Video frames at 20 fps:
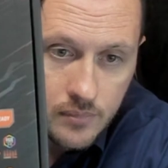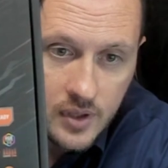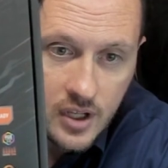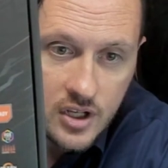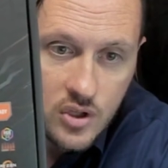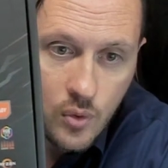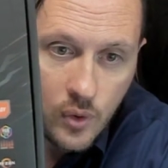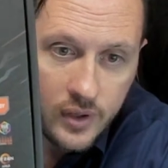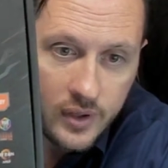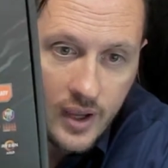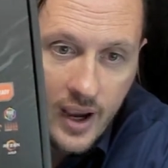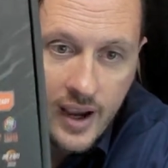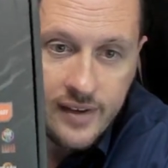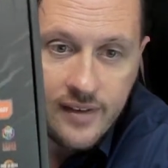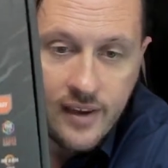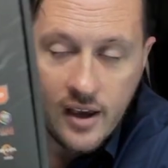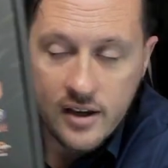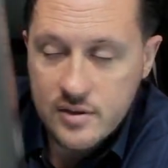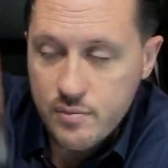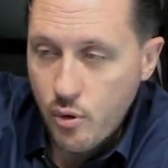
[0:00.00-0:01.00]
this one, the
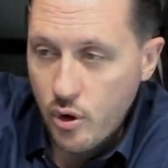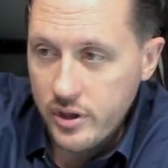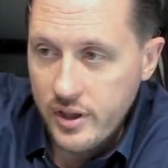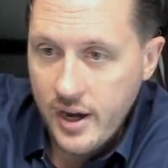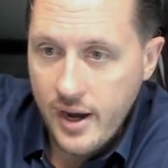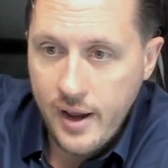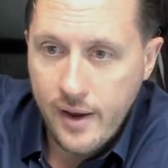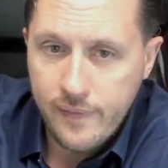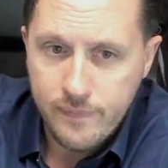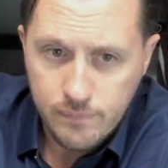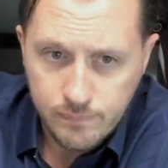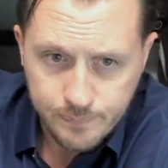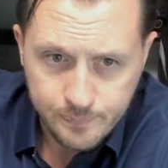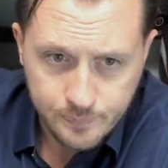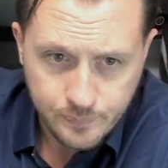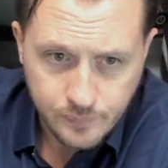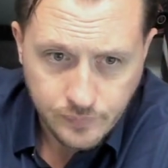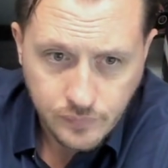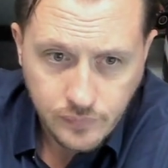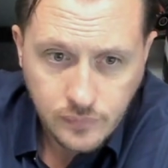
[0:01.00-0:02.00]
ITX board that I have,
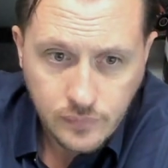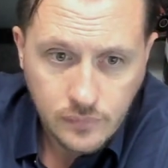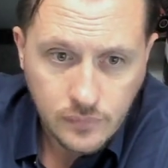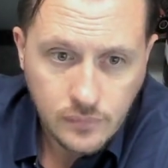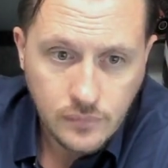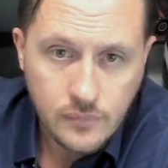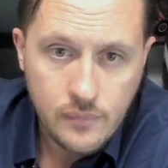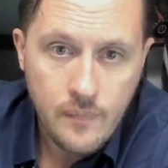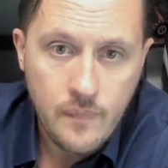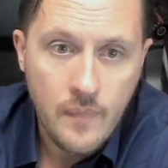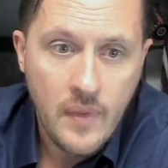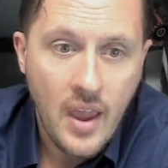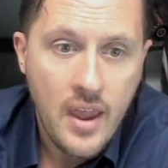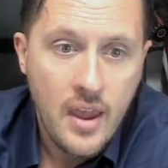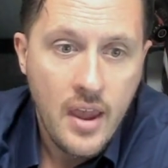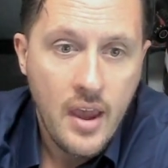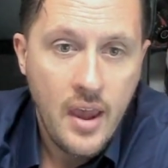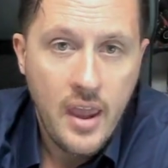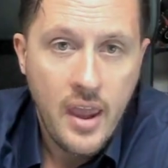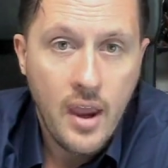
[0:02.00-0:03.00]

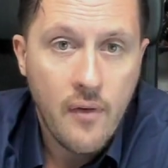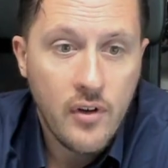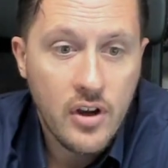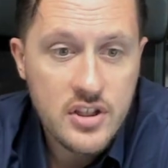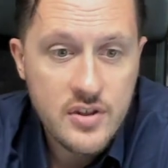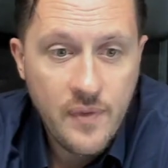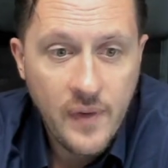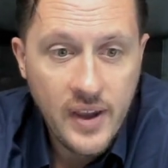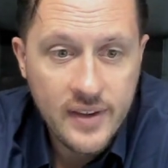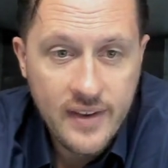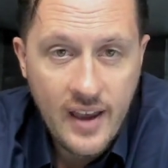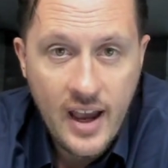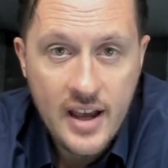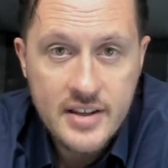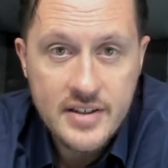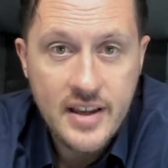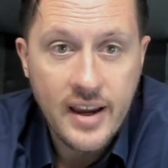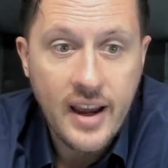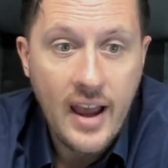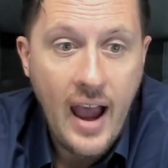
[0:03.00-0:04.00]
it runs
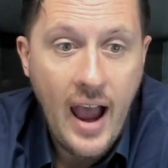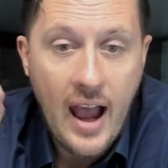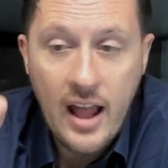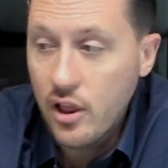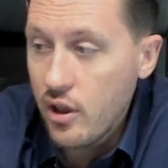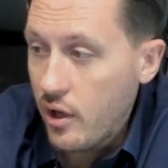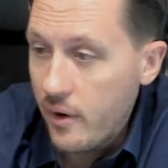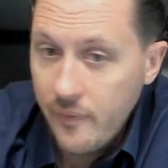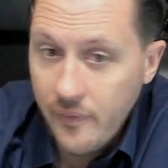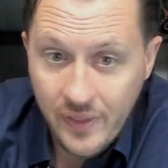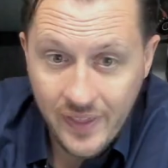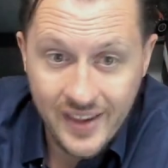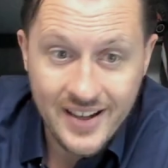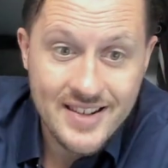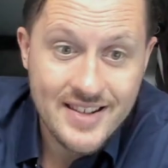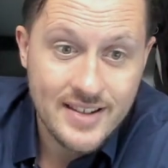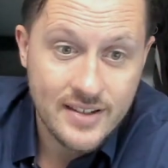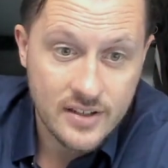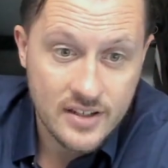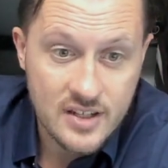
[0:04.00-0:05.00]
fantastic. I love
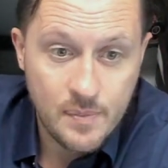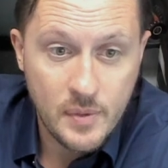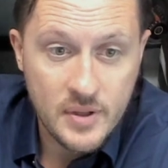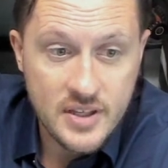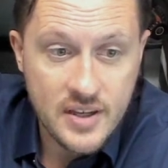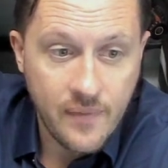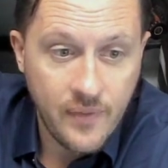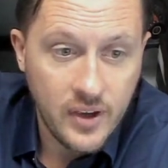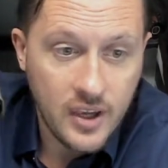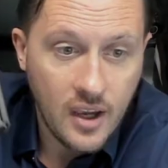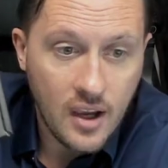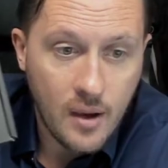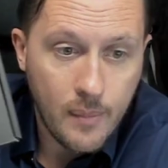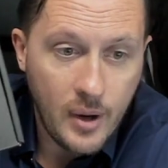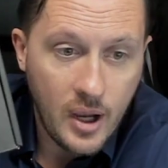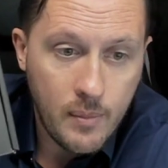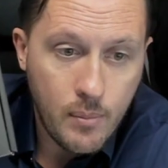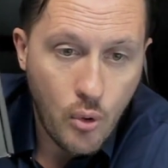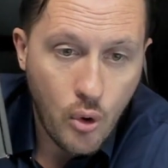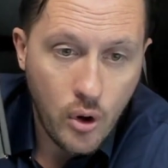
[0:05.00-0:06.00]
this specific
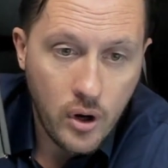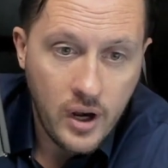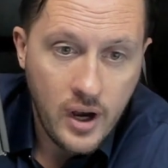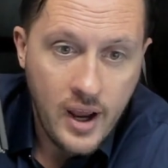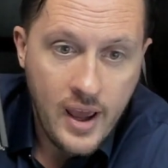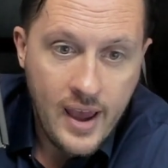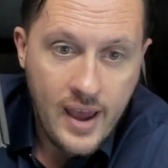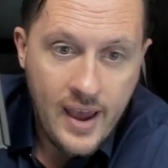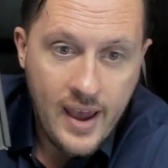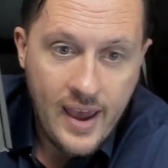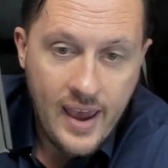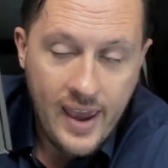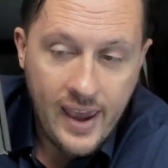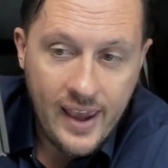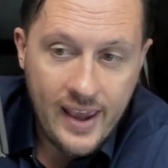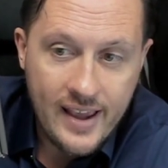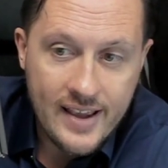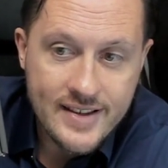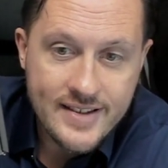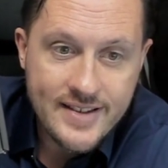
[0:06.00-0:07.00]
Gigabyte board
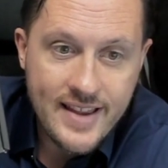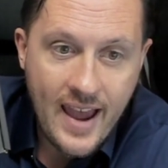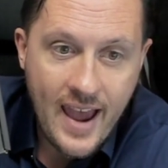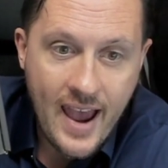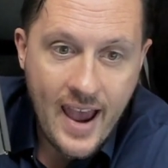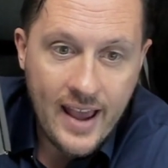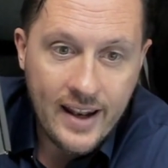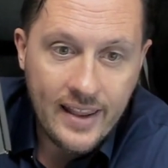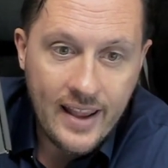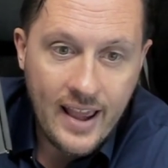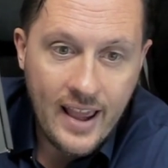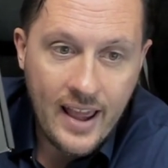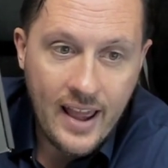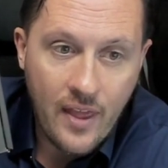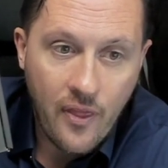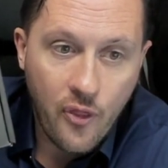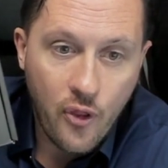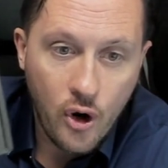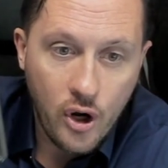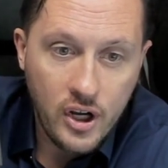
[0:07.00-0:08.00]
is that
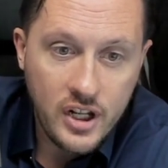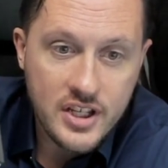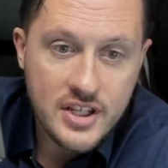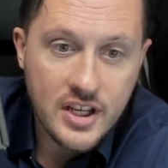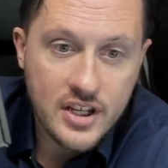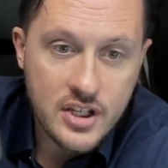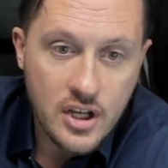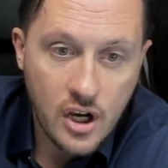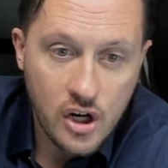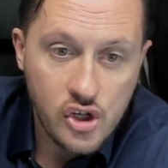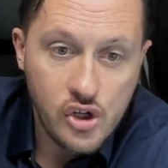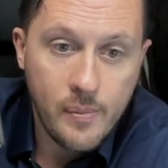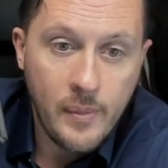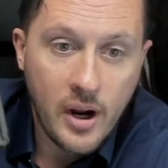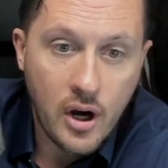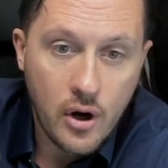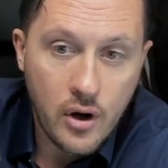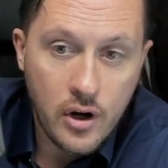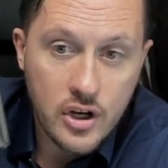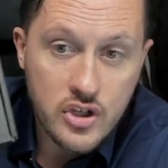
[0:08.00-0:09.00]
3600
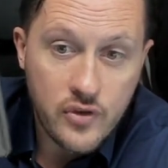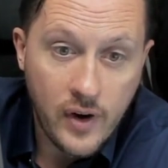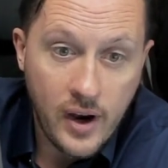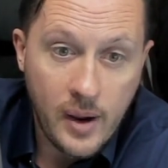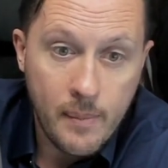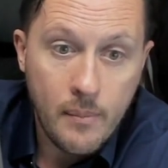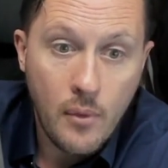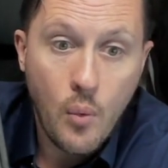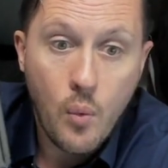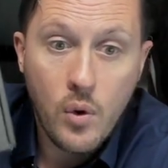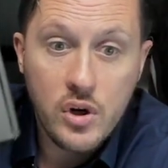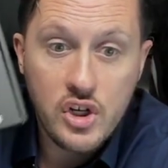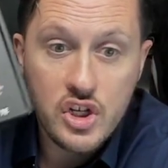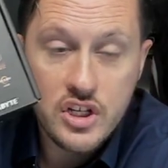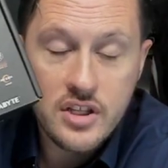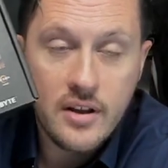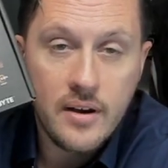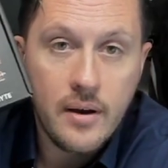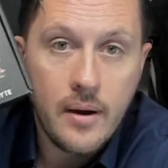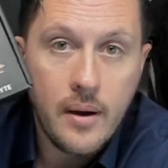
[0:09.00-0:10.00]
megahertz RAM, which is
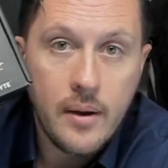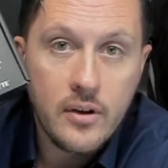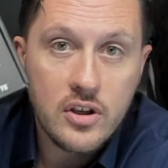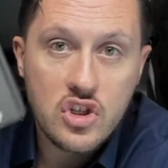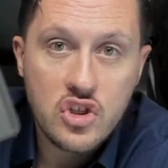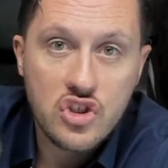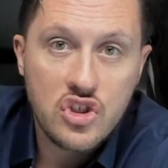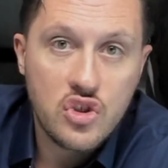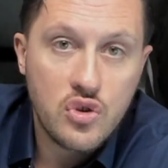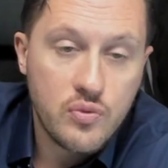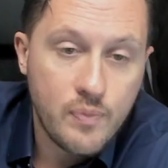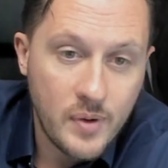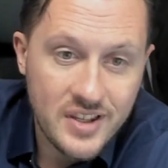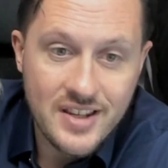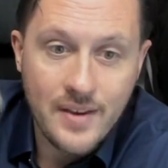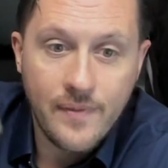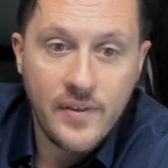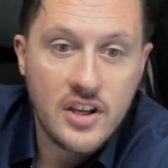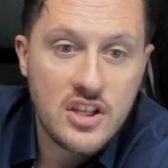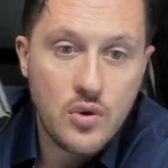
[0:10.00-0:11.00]
the
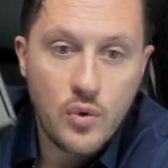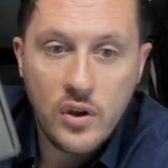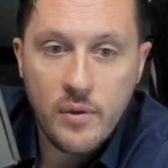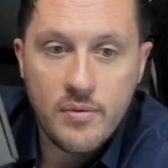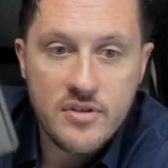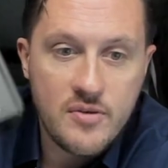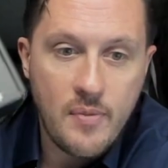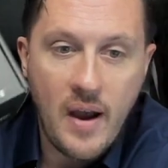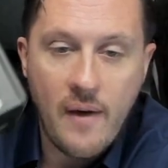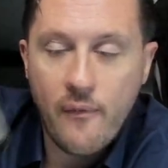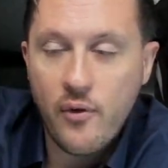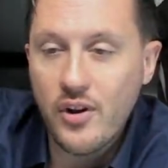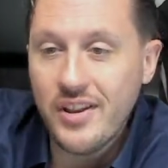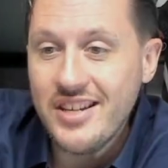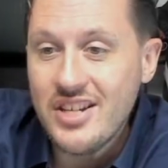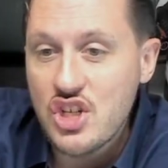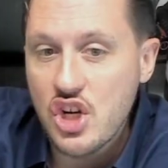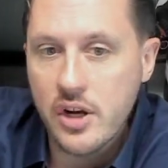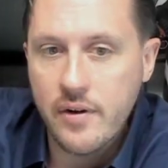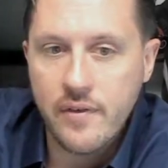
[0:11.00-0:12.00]
specific sweet spot for
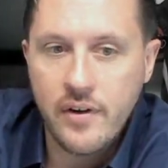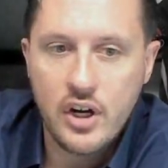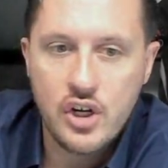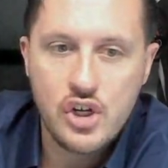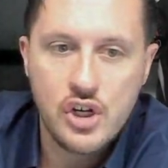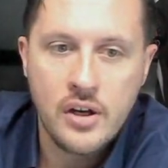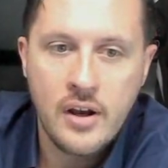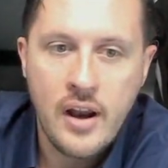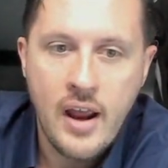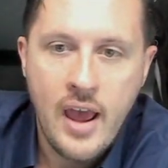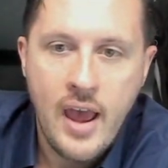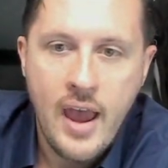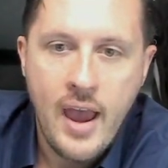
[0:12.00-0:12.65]
this generation,